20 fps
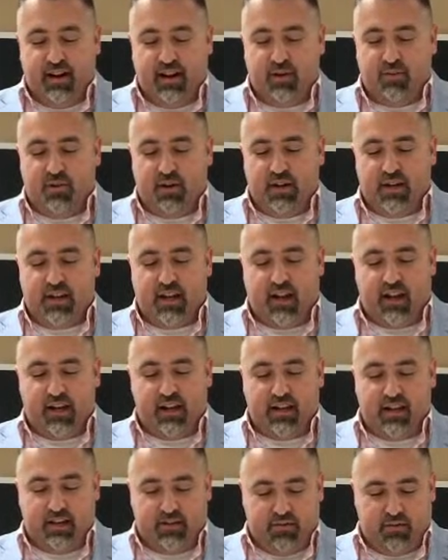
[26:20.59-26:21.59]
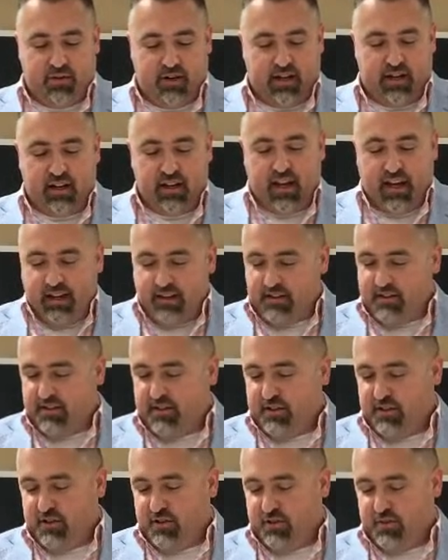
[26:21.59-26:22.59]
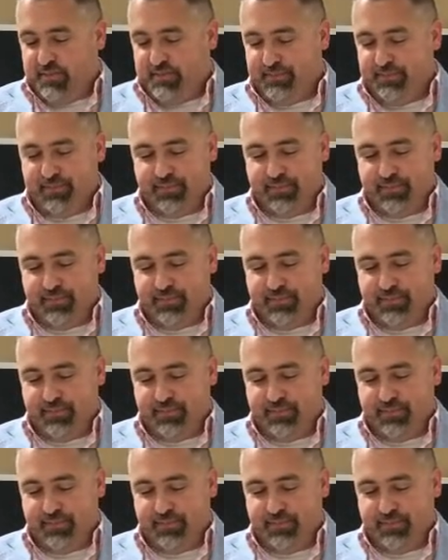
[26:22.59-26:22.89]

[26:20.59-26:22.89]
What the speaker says: I want to kind of, what I'd like to do,